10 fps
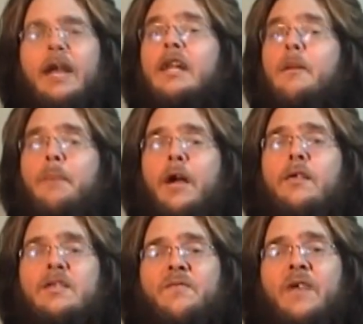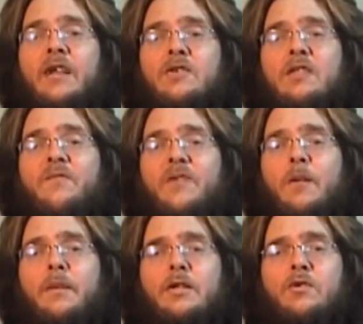and compared its effects on the
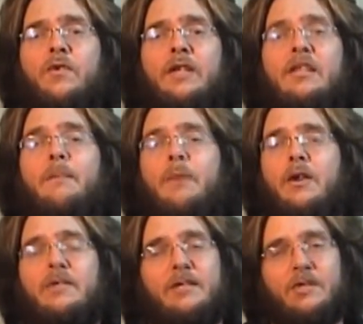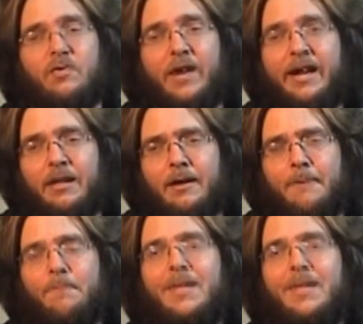film industry to the Boston Strangler.